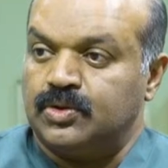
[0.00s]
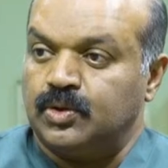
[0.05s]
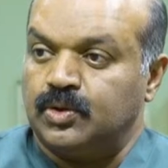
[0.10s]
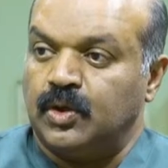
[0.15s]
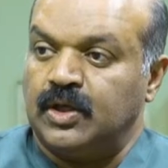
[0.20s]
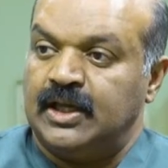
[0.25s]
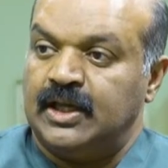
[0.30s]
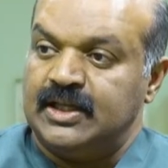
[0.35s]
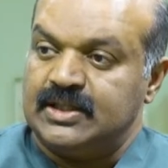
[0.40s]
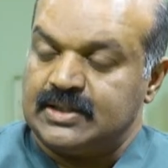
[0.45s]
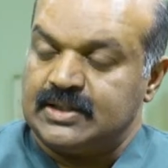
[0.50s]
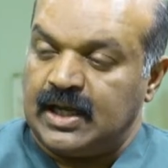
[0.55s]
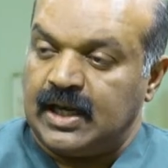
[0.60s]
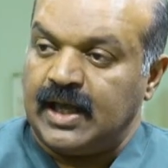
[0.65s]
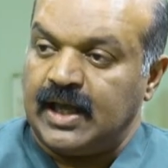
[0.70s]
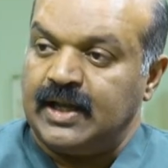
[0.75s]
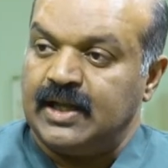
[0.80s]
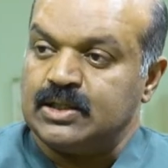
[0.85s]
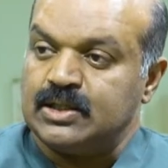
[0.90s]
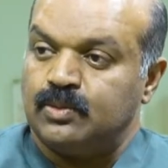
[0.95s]
So each
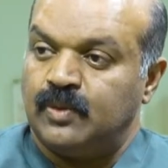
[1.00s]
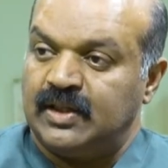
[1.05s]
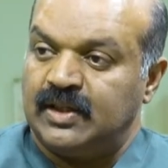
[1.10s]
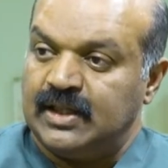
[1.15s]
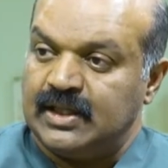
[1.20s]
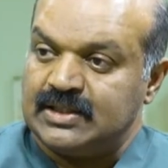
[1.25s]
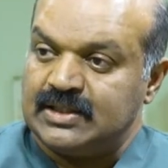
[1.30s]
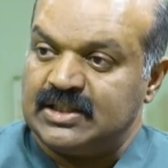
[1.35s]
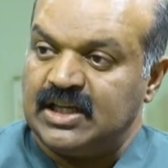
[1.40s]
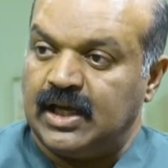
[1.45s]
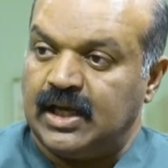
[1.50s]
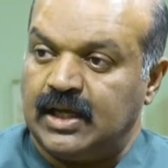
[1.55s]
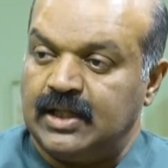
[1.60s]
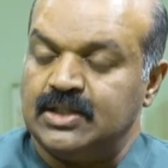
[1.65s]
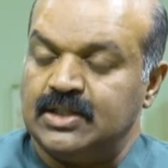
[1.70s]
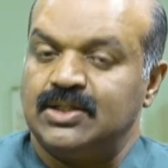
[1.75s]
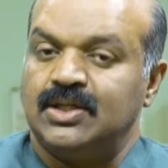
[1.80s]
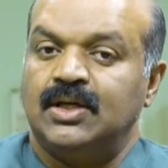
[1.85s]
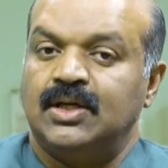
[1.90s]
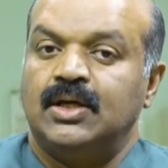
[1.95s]
aligners, when they
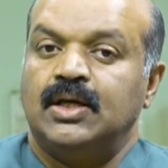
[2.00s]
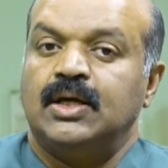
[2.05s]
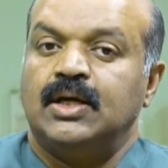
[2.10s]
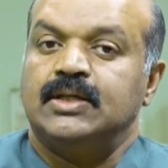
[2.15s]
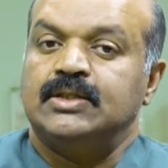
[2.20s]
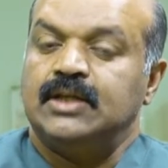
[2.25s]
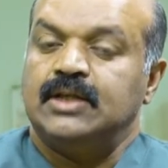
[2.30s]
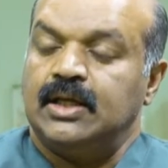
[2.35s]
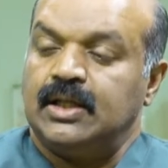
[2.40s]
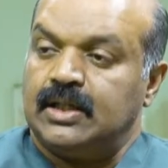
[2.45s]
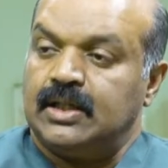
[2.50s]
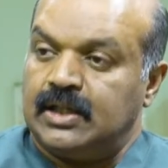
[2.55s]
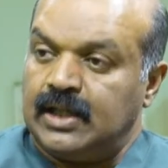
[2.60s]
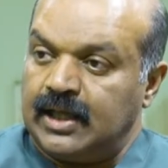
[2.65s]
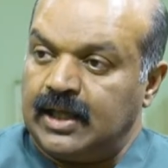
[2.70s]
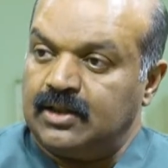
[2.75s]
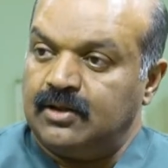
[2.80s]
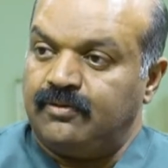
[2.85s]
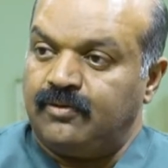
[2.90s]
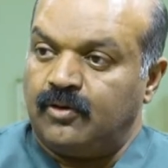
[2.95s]
change, they
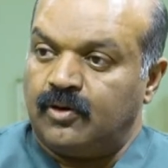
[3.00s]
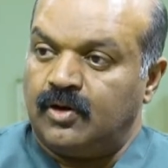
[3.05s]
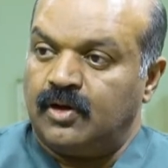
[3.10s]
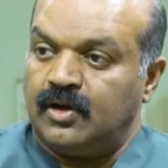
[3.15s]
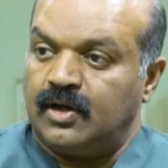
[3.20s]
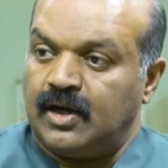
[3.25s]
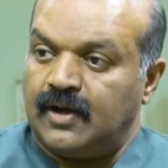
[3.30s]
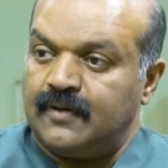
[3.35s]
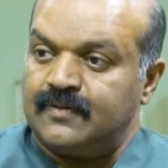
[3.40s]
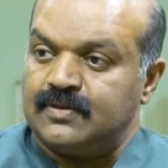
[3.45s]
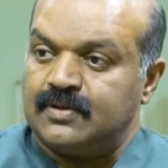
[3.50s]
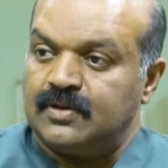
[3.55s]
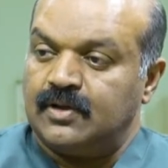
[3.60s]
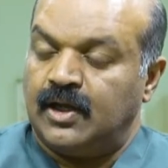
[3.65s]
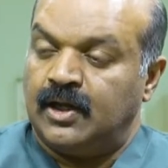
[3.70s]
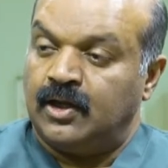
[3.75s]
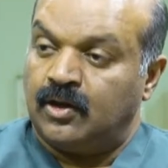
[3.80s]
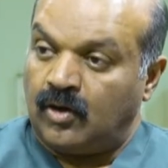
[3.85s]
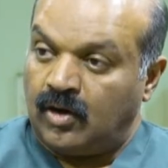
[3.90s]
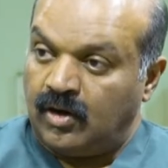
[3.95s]
take the photographs,
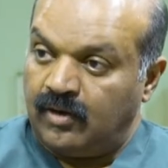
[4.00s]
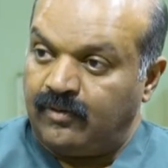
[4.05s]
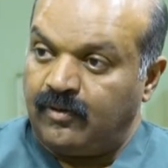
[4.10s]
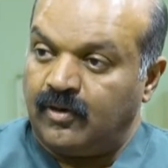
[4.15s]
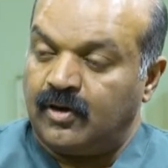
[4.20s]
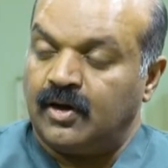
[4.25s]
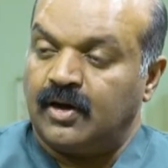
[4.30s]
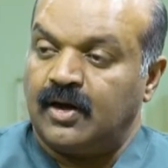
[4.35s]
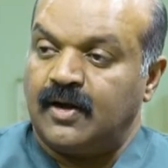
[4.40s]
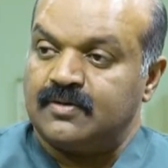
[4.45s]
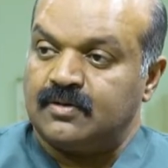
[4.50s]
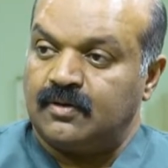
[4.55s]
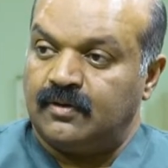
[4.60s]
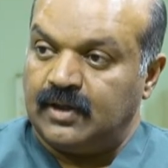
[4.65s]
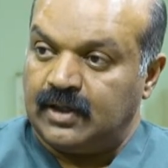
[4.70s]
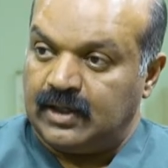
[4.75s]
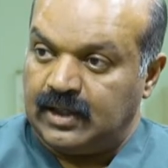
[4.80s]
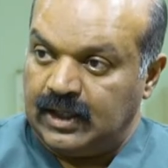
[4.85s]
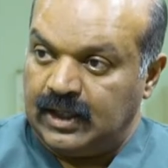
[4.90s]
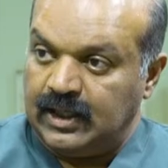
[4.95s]
intraoral photographs of
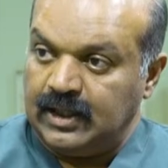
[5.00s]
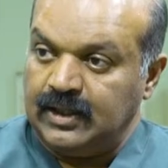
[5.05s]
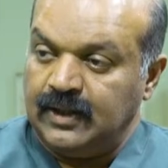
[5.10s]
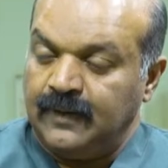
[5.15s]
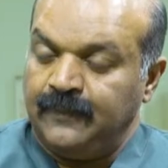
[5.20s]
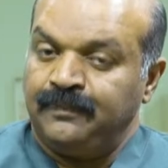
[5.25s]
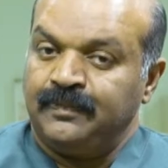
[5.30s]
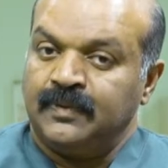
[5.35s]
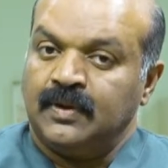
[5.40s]
the teeth